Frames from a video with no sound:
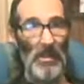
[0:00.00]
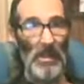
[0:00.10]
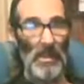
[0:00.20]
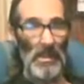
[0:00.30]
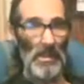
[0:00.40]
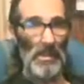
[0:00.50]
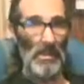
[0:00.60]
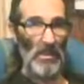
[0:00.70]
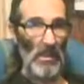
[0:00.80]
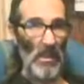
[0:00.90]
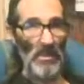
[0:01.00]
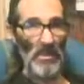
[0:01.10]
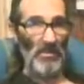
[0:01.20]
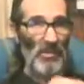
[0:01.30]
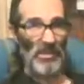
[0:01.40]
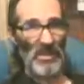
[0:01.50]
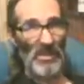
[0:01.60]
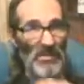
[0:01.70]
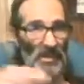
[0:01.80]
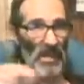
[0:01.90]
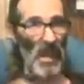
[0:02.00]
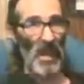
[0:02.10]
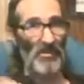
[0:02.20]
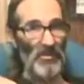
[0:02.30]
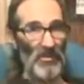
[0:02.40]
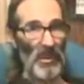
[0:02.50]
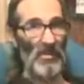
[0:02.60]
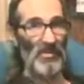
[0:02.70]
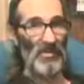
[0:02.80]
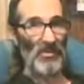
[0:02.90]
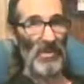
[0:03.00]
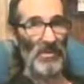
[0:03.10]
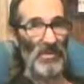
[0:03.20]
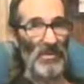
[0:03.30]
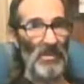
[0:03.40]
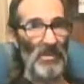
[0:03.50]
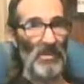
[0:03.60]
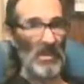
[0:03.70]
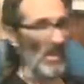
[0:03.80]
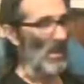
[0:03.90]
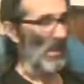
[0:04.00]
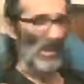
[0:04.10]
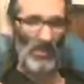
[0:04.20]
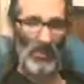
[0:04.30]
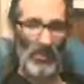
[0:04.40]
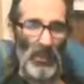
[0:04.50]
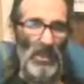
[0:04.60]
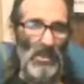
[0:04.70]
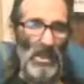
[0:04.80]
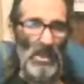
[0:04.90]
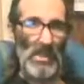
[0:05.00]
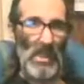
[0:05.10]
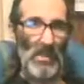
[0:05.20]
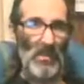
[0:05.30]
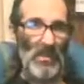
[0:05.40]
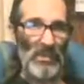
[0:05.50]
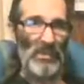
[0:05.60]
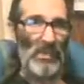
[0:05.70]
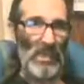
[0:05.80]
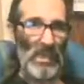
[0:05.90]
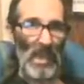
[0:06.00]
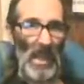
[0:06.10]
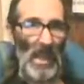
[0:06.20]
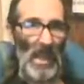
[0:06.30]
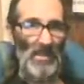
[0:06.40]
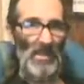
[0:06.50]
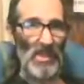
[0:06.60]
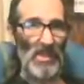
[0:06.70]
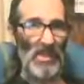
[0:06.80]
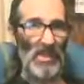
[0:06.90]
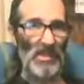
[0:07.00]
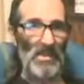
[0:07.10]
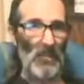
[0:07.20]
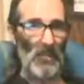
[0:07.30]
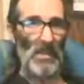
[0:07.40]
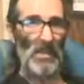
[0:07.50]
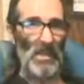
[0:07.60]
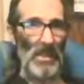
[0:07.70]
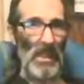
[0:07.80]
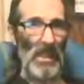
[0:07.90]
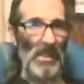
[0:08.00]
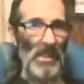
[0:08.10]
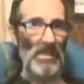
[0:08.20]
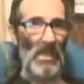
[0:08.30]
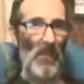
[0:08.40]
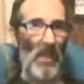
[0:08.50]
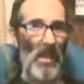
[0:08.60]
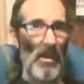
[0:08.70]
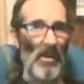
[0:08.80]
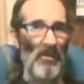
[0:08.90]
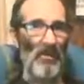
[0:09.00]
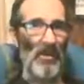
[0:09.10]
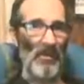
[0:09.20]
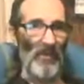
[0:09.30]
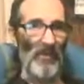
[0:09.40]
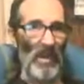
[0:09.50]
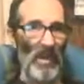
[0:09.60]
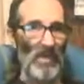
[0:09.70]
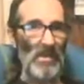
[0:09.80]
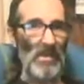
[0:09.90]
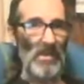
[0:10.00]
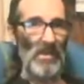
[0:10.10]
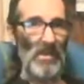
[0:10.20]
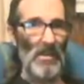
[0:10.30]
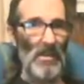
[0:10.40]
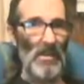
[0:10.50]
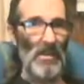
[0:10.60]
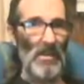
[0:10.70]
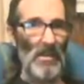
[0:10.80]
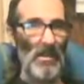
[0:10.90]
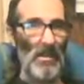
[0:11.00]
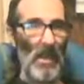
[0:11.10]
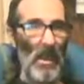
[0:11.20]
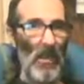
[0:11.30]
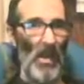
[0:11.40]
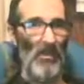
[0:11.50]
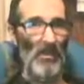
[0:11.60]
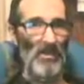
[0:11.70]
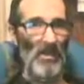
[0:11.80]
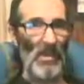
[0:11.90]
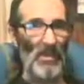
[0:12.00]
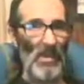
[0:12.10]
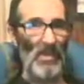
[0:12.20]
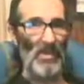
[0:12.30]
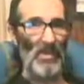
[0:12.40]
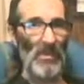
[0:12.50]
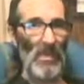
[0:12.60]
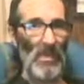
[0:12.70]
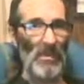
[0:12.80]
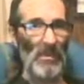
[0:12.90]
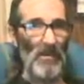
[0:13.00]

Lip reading: He knows what's in that transcript. He is pushing them to the edge. He is really egging them on for a fight. Now, why would somebody do that?